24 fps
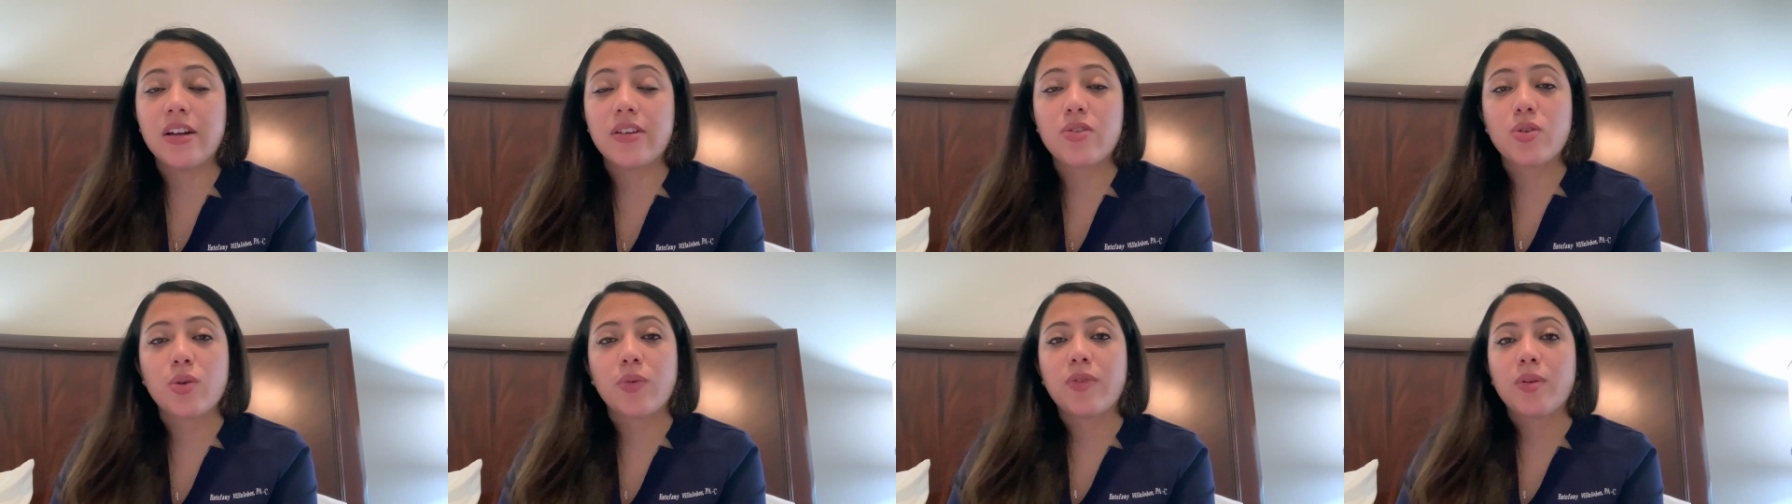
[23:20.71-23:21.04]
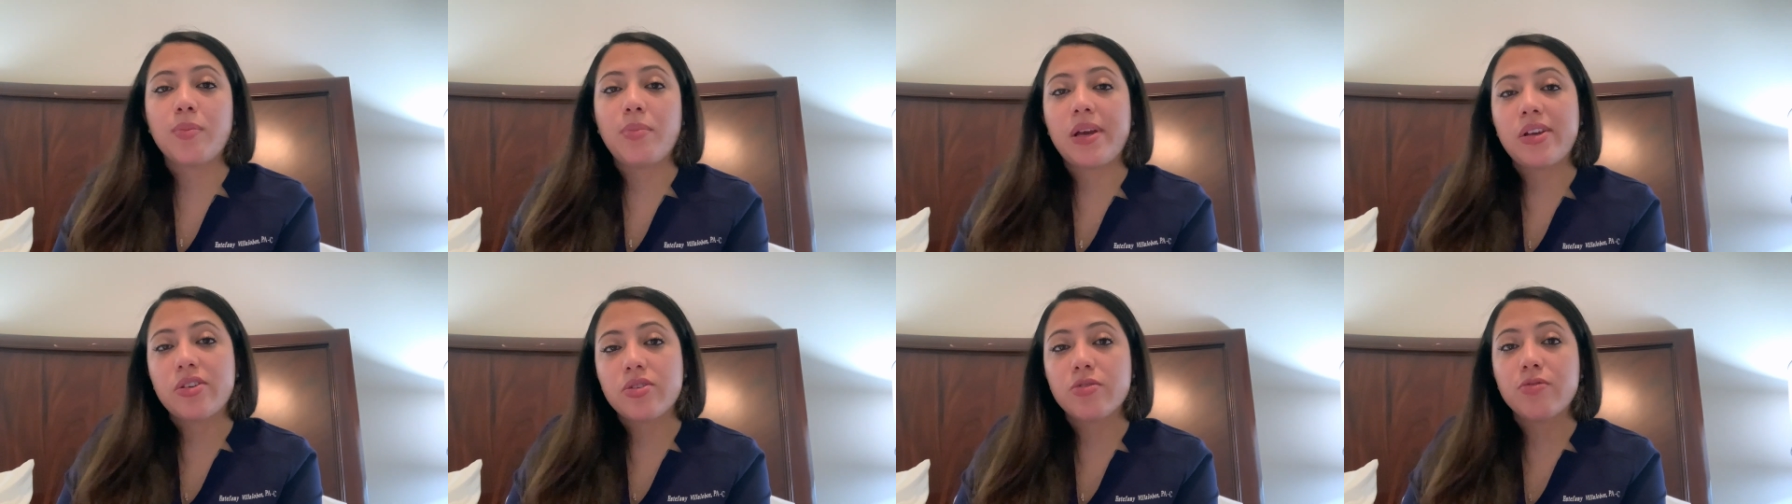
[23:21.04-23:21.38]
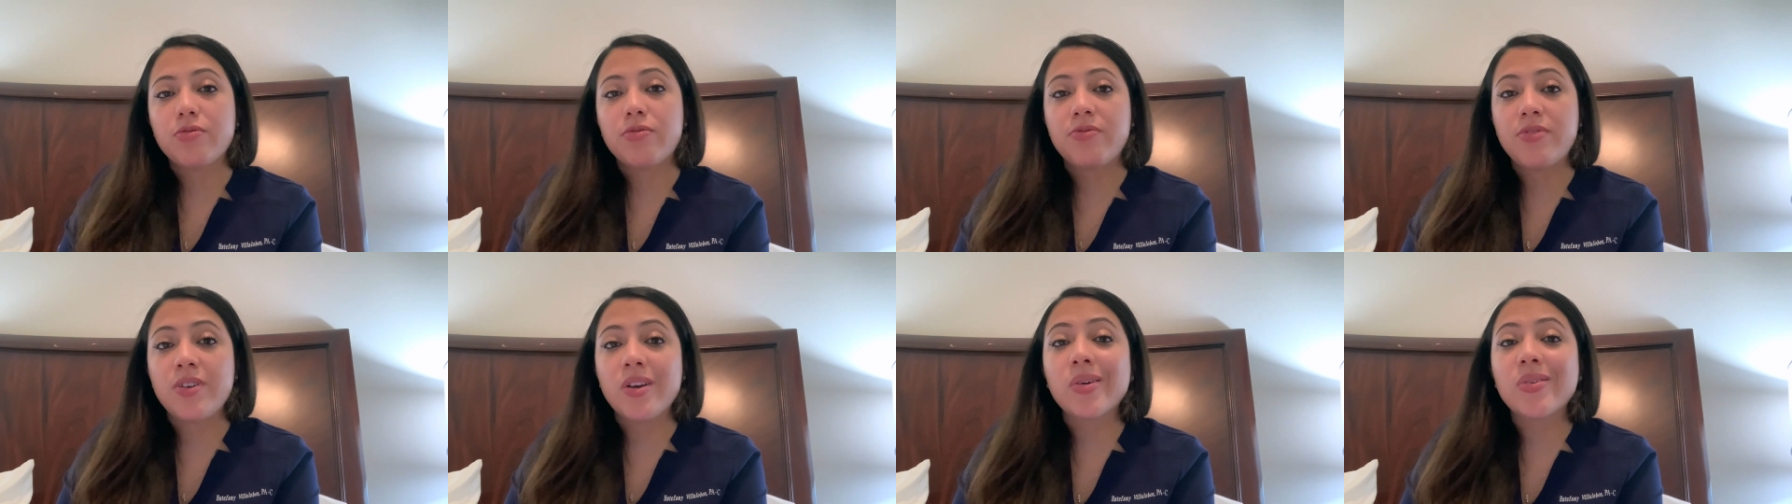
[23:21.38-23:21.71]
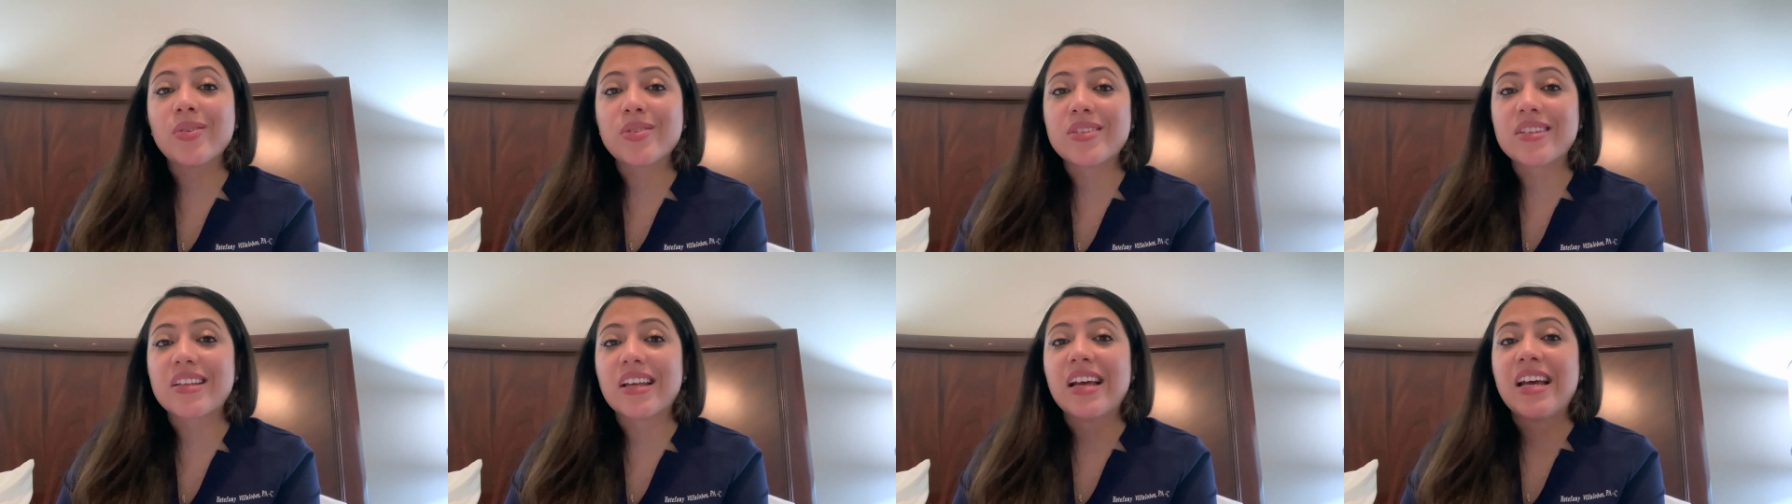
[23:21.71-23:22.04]
So if the patient
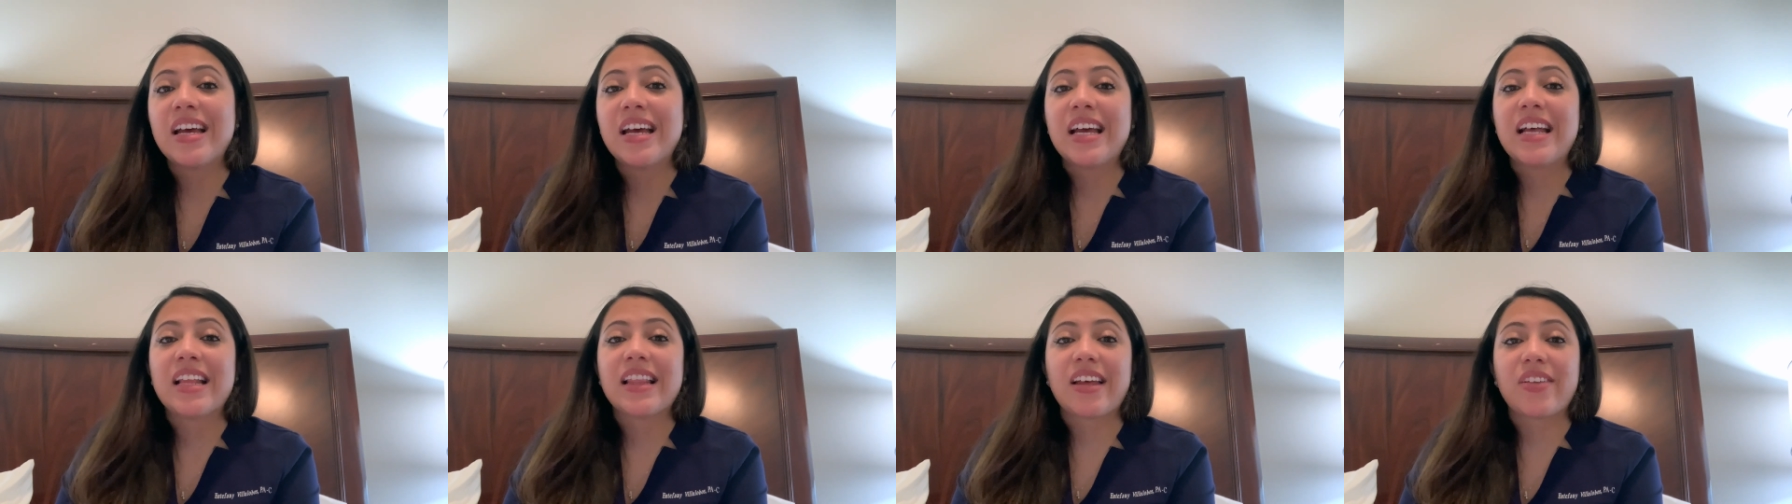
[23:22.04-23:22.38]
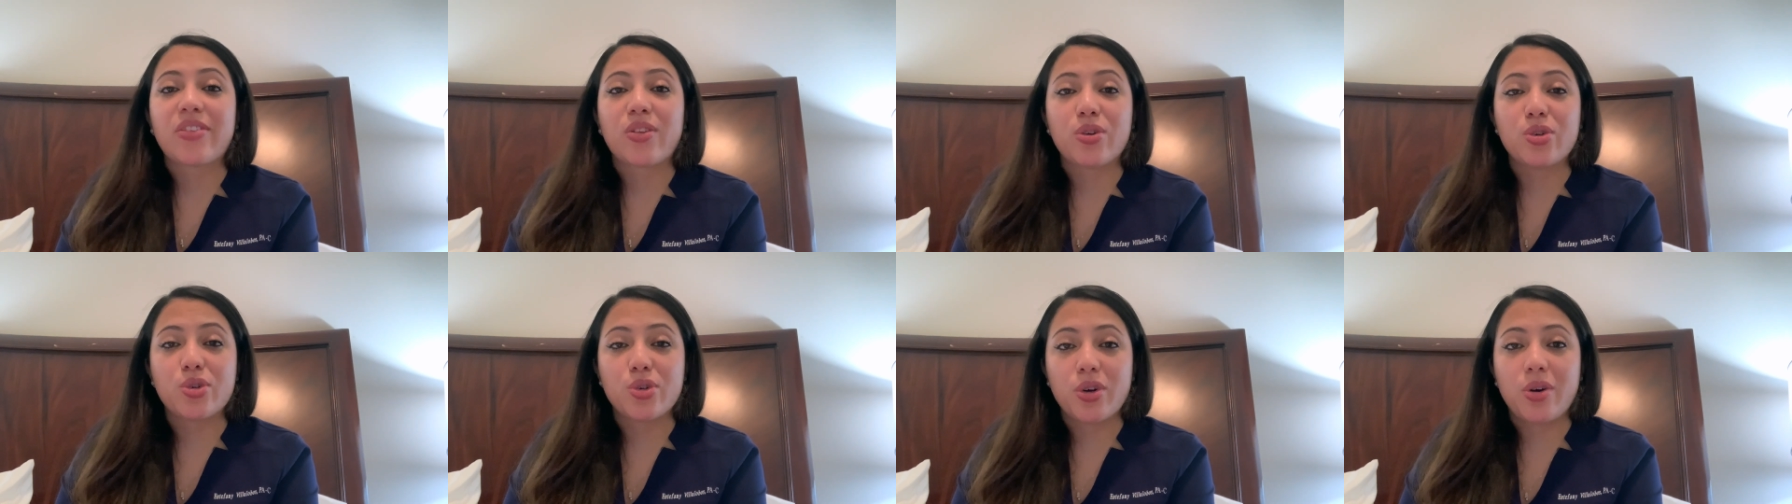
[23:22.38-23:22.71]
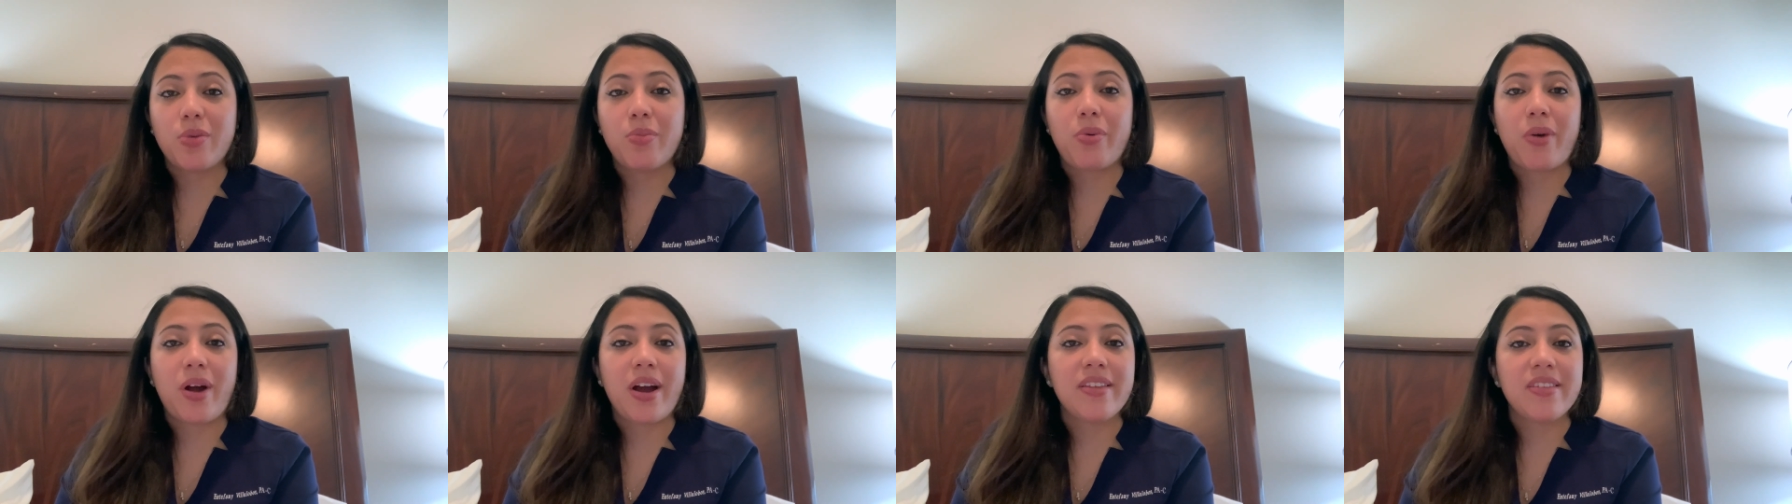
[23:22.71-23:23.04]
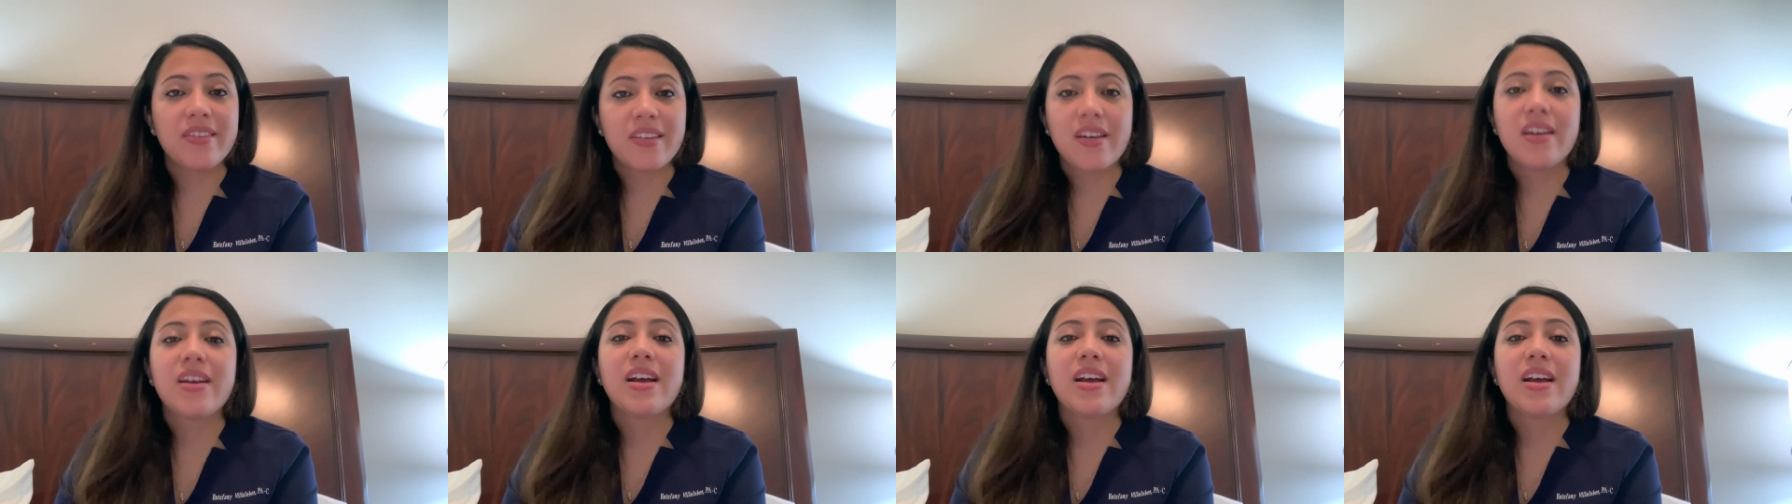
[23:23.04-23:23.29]
feels like they're short of breath,